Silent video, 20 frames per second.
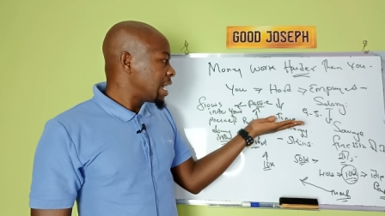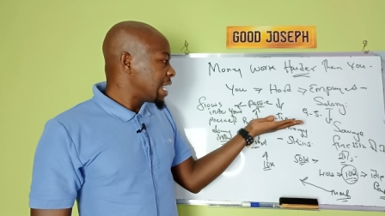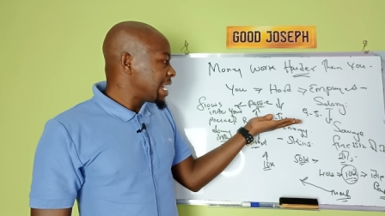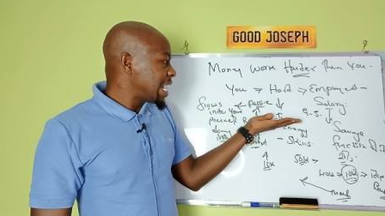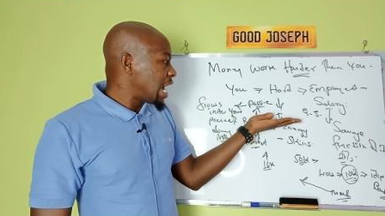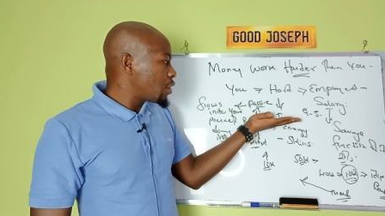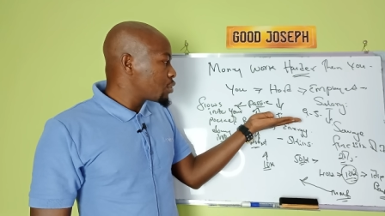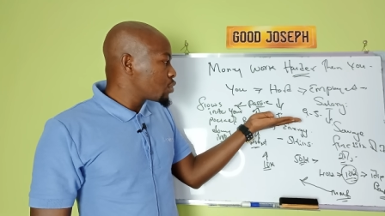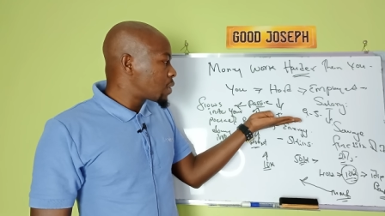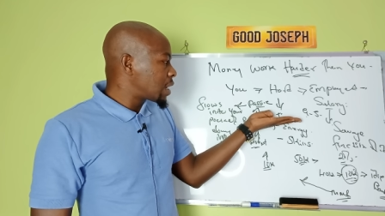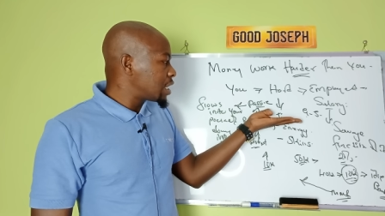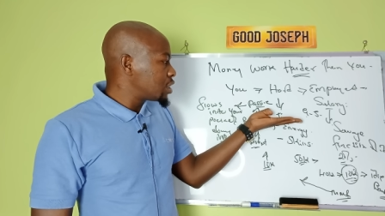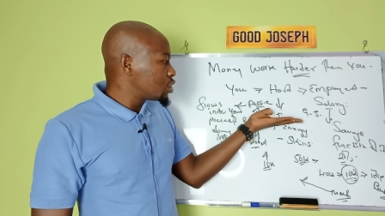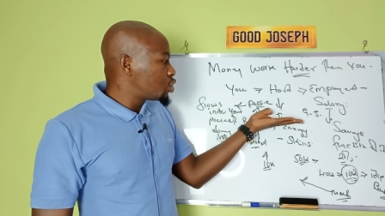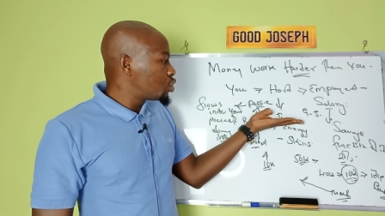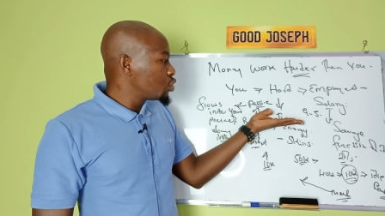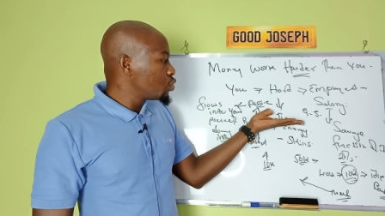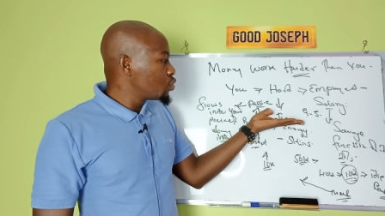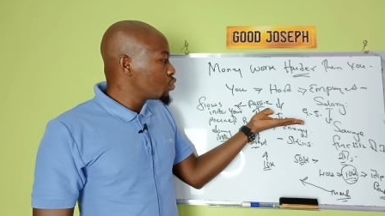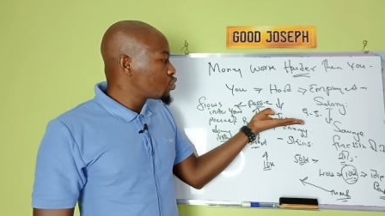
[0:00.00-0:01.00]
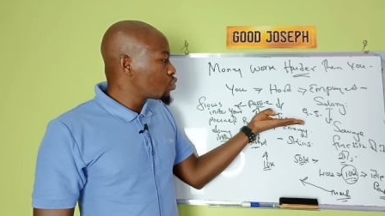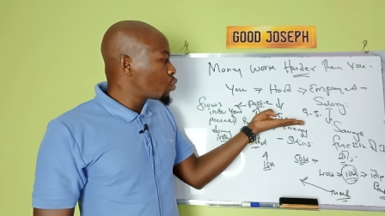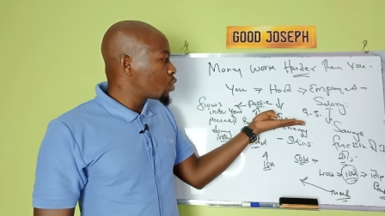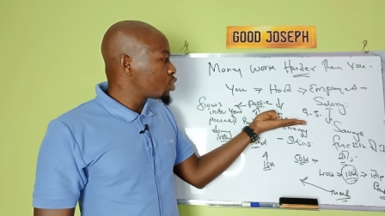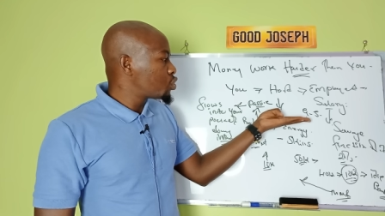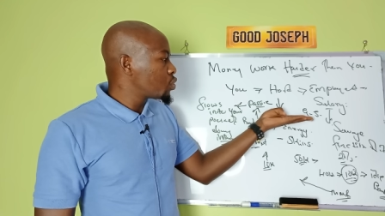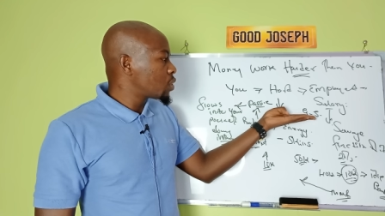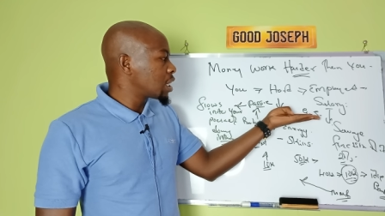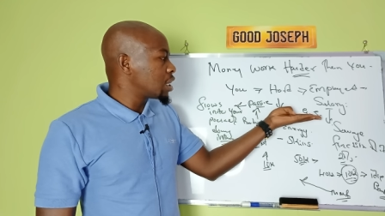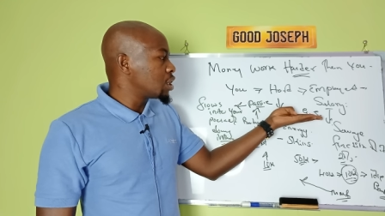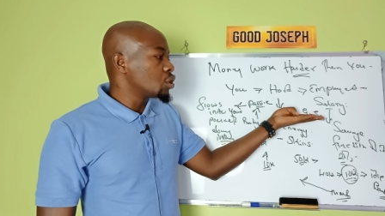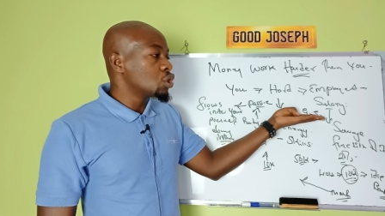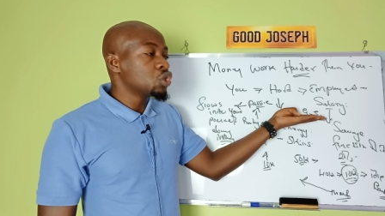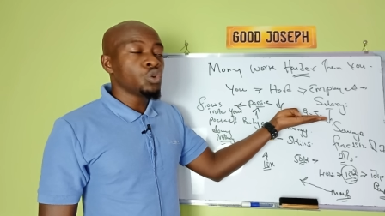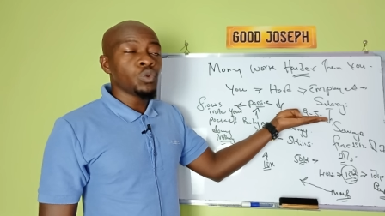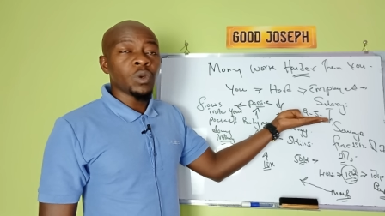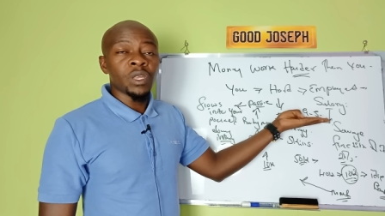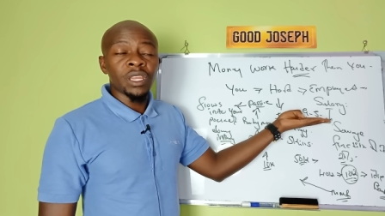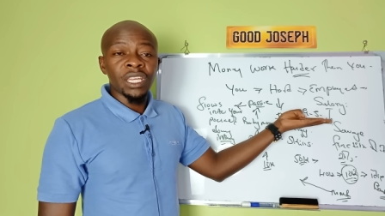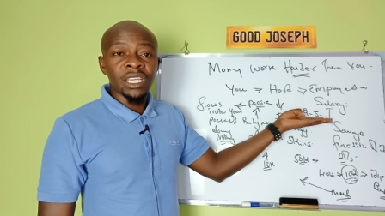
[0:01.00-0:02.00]
Now you can choose what you can
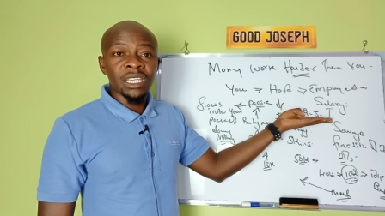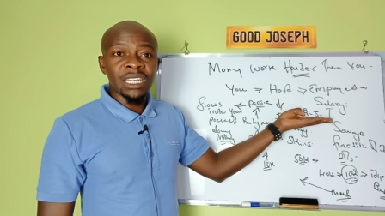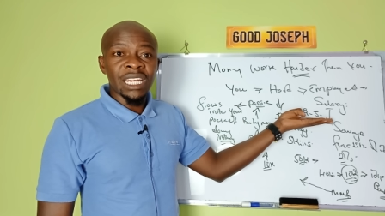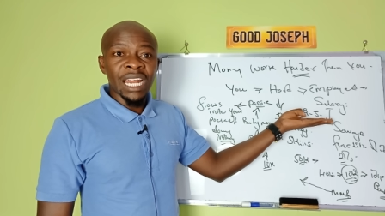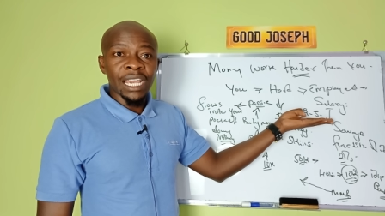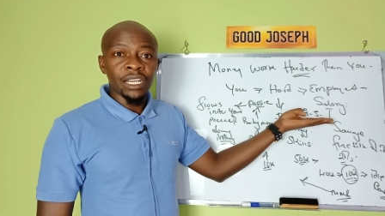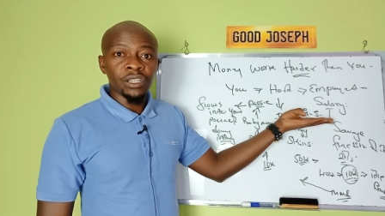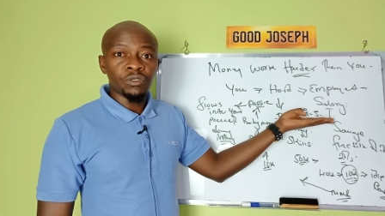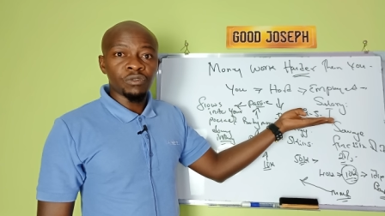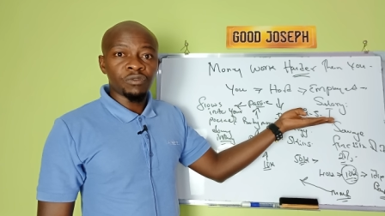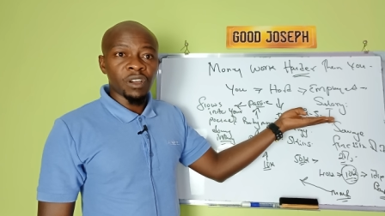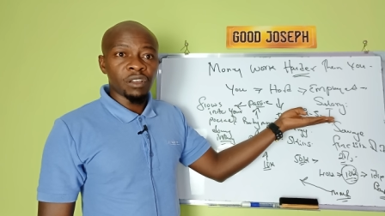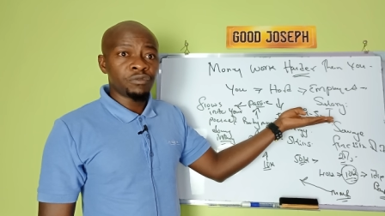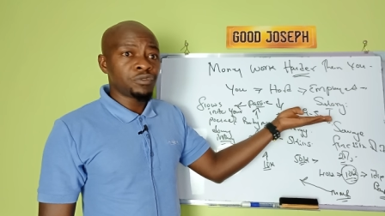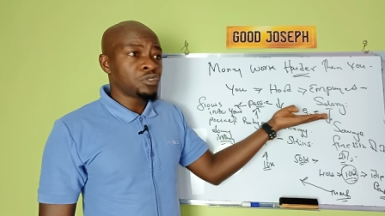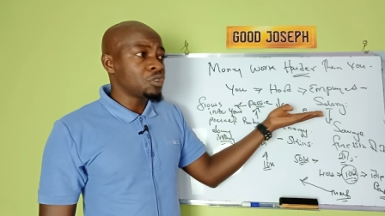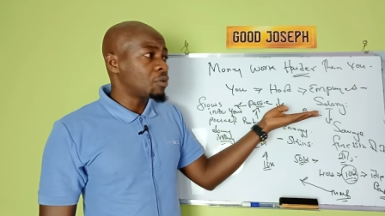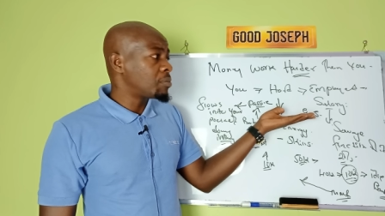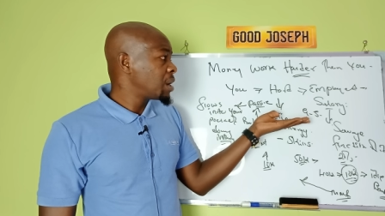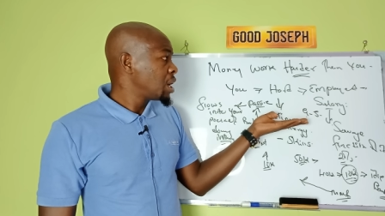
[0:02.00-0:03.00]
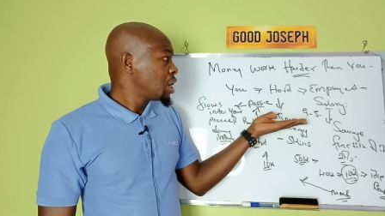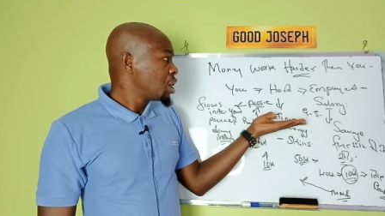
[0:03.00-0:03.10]
do with this 9 to 5 job.